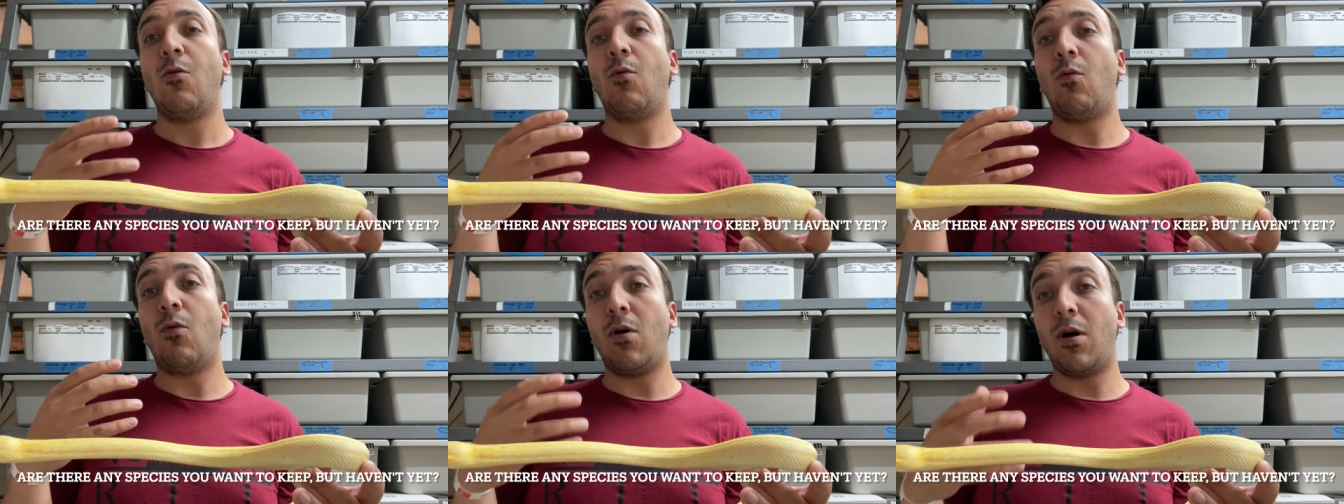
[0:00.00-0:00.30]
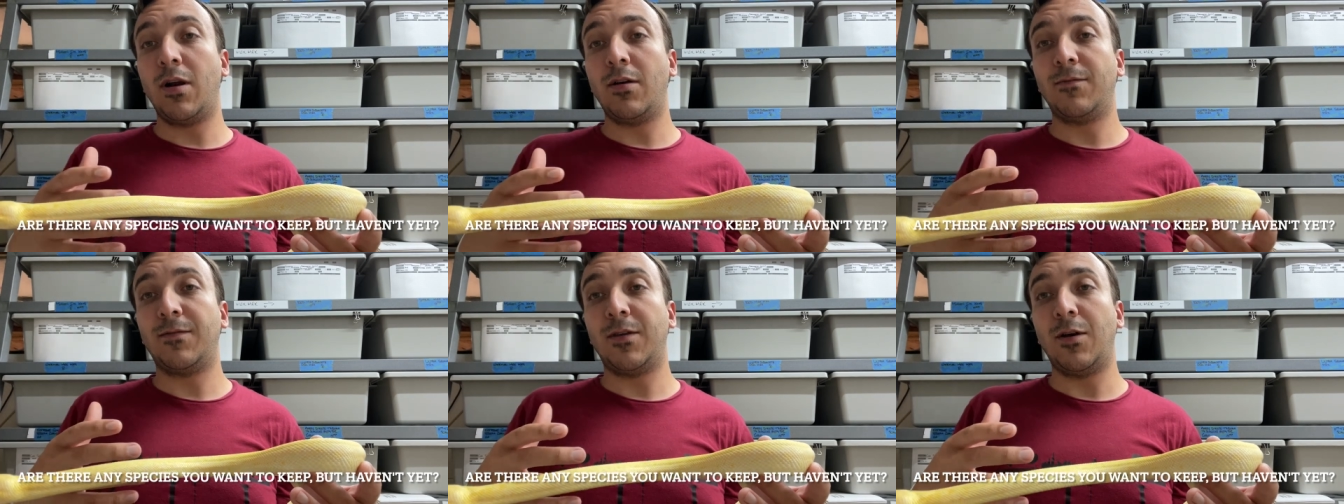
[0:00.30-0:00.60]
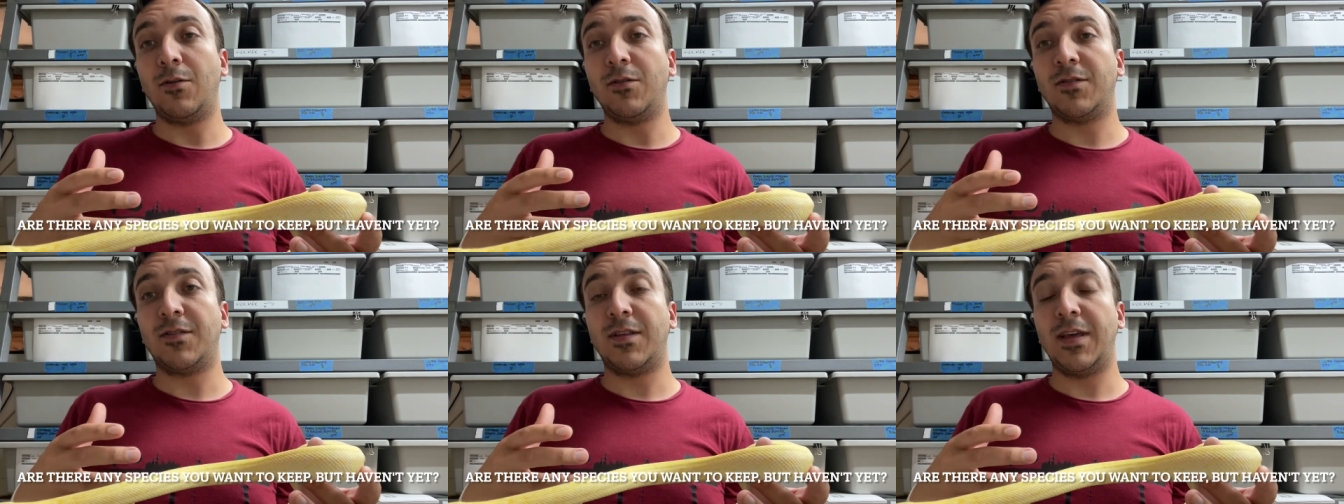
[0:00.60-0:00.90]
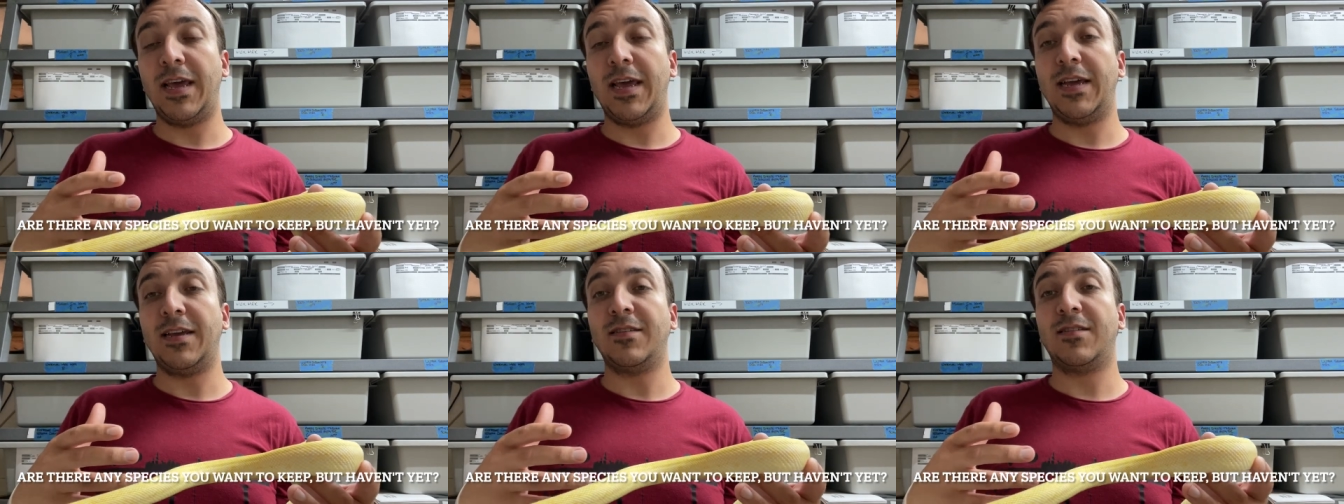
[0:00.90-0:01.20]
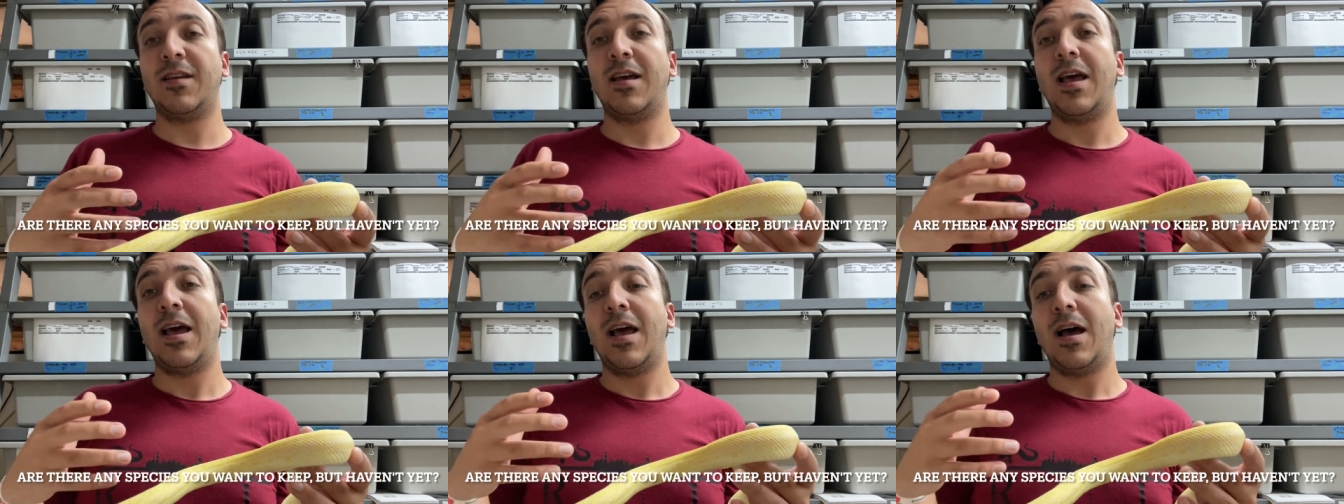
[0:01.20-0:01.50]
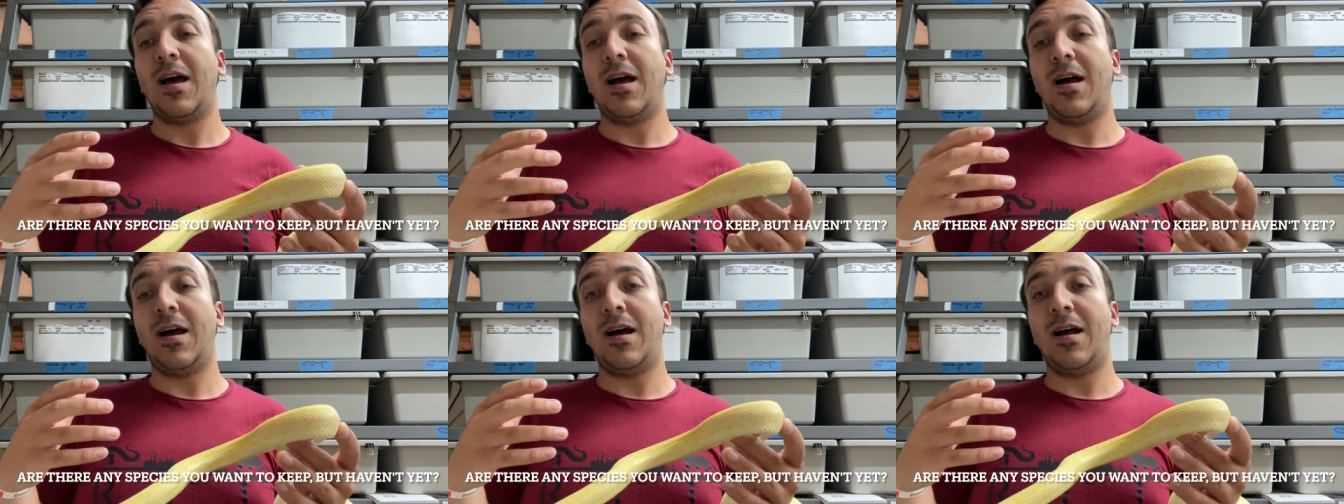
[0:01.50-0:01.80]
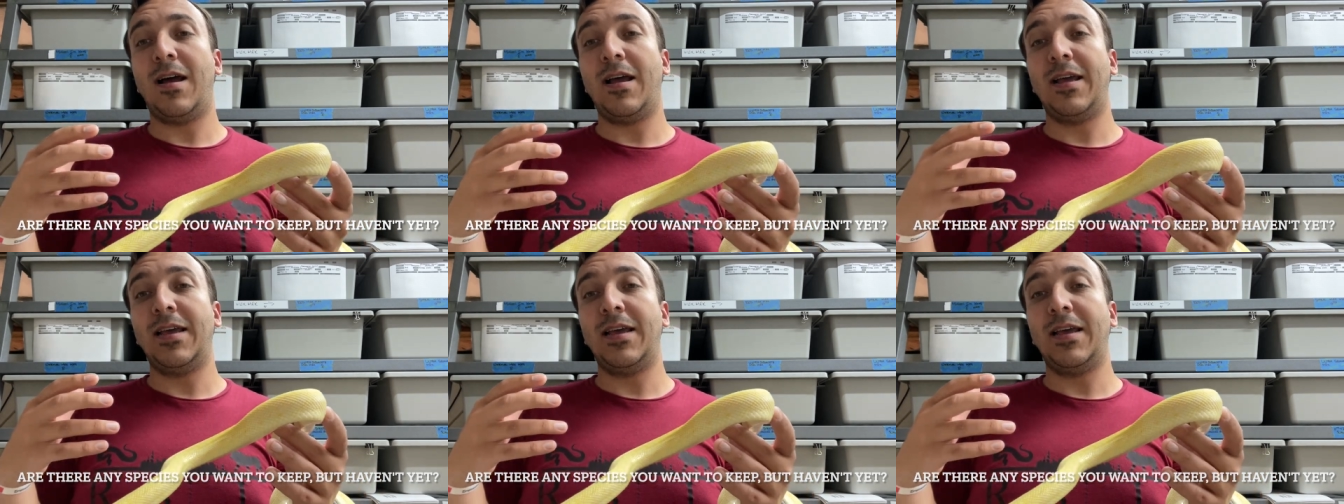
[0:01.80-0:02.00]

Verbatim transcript: One of those things uh,